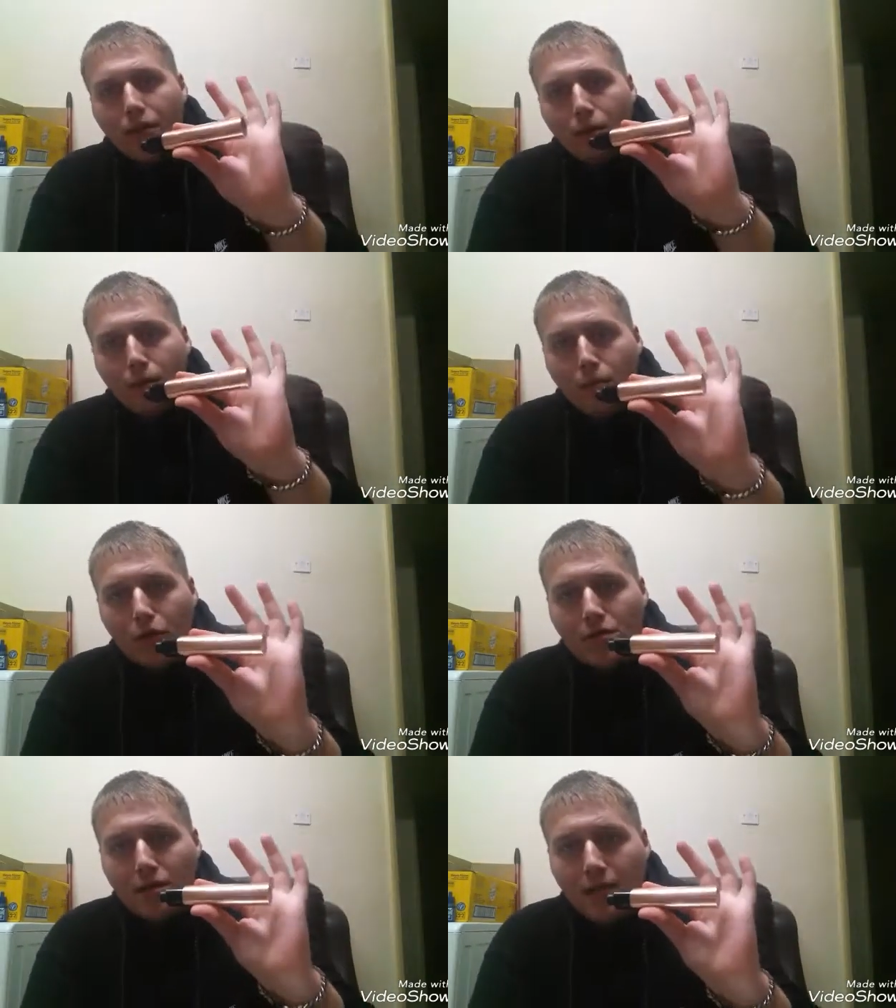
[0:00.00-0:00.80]
Copper
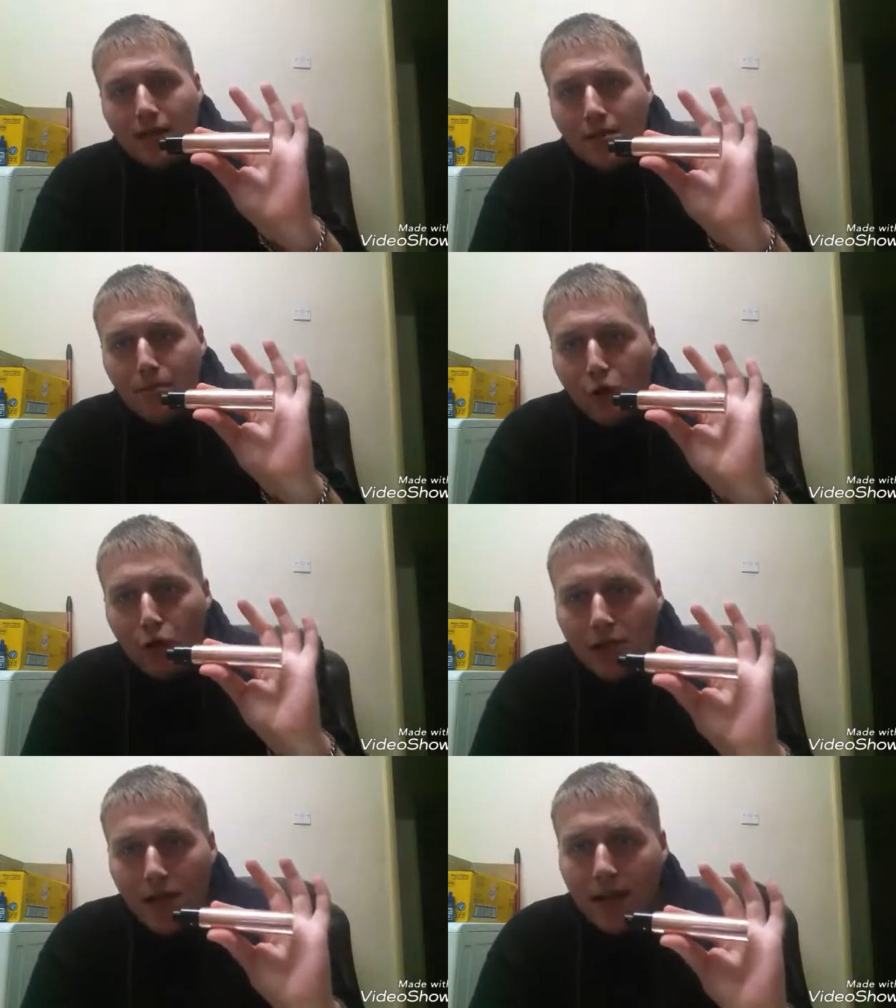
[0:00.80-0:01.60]
mods, that's the
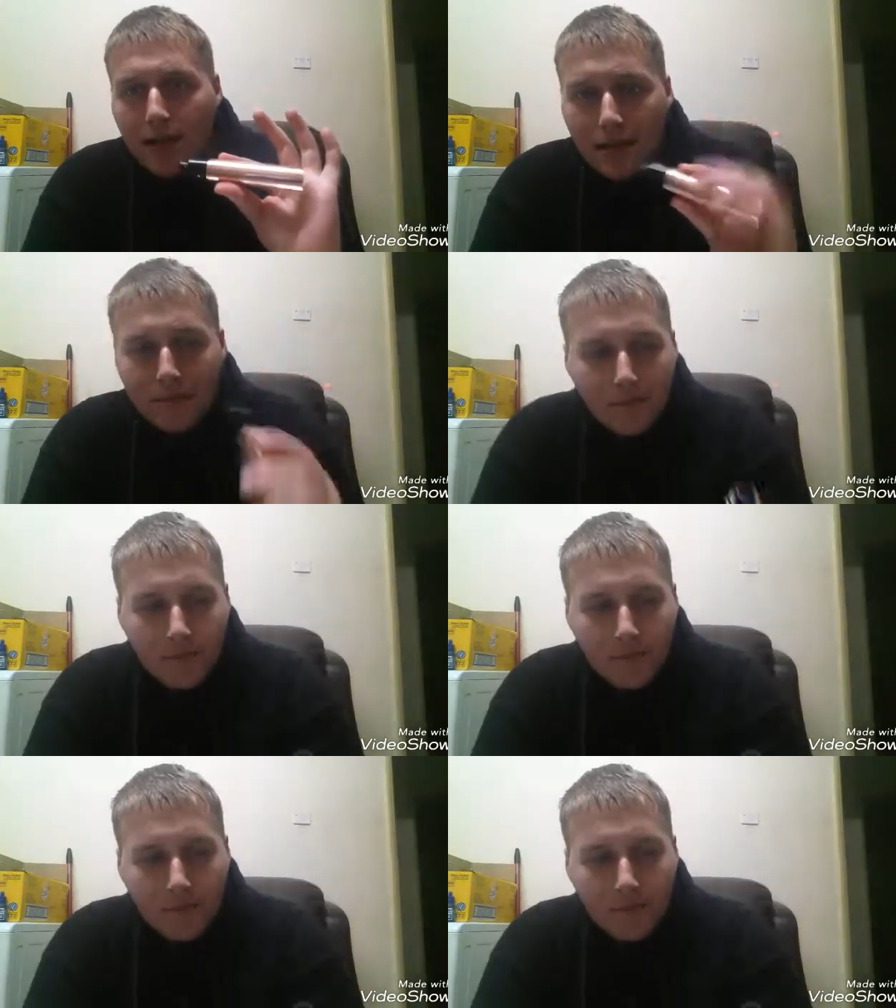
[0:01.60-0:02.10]
broadside.